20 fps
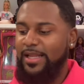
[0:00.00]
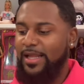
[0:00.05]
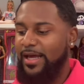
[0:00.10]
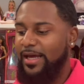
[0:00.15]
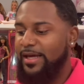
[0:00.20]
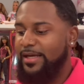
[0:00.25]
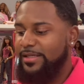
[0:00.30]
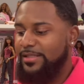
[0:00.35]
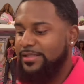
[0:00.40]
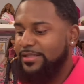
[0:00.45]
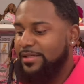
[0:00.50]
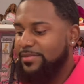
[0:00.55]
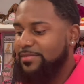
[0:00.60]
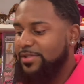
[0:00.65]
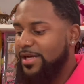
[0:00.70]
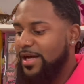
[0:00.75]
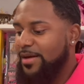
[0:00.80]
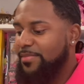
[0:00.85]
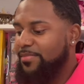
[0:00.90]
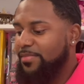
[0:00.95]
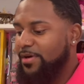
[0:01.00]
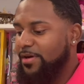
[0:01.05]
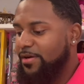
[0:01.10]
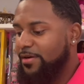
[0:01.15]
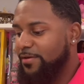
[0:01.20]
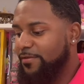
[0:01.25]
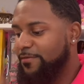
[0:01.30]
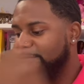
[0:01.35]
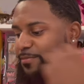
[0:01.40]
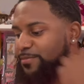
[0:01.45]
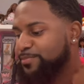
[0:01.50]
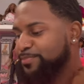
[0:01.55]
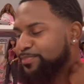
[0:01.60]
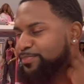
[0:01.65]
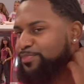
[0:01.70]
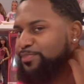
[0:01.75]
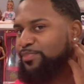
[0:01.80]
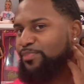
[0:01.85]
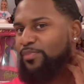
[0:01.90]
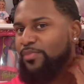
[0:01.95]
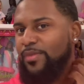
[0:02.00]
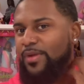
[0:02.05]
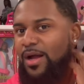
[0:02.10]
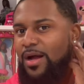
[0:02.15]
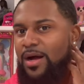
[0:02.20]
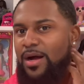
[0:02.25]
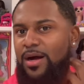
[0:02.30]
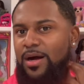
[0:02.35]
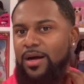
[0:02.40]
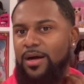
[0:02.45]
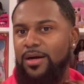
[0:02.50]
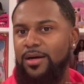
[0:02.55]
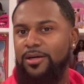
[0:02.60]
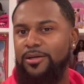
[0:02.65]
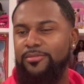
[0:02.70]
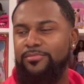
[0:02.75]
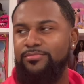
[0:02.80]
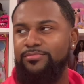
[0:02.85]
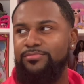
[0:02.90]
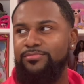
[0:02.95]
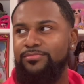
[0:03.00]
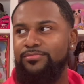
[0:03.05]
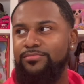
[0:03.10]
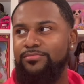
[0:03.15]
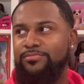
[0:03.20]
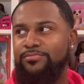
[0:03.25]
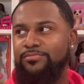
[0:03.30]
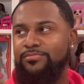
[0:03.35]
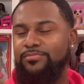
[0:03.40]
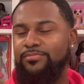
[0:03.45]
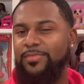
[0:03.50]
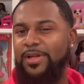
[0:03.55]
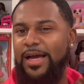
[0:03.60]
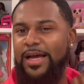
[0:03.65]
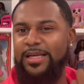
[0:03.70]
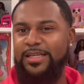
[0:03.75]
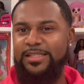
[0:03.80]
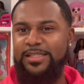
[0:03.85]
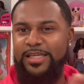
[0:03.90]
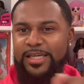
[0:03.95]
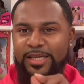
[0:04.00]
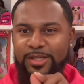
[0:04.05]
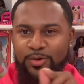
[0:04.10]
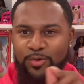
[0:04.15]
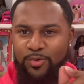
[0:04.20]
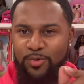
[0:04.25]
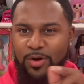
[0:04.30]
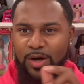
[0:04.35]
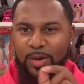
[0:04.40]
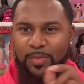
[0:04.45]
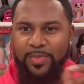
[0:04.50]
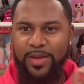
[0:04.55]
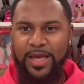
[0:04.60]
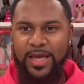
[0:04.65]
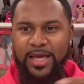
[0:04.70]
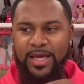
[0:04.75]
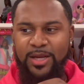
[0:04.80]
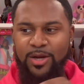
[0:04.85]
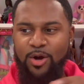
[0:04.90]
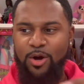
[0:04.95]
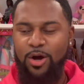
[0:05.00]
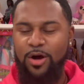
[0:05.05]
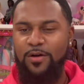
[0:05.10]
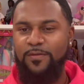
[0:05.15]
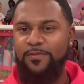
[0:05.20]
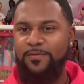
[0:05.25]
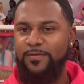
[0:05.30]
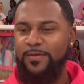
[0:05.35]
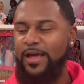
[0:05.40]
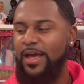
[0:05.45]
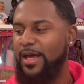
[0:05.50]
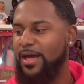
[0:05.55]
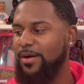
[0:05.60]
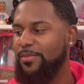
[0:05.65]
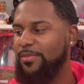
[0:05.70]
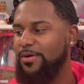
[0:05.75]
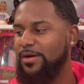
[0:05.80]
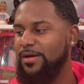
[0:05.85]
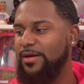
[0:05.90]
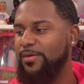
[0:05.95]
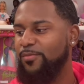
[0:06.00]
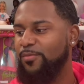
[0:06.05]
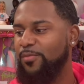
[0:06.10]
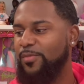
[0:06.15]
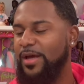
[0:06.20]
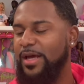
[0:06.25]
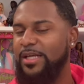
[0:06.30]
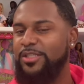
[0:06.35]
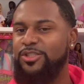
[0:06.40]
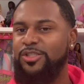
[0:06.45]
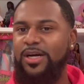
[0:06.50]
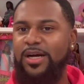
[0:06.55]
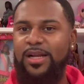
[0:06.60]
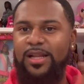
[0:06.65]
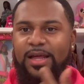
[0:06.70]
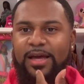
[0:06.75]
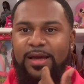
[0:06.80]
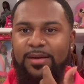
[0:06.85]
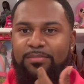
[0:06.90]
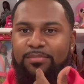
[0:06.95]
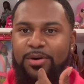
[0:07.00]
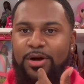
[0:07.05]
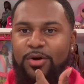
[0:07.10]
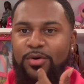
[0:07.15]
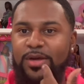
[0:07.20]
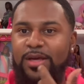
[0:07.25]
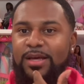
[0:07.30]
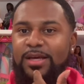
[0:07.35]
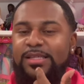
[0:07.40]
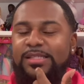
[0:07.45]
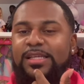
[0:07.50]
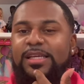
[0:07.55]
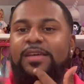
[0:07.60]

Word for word: like, some type of, um like needle or pin off camera and try to like poke it because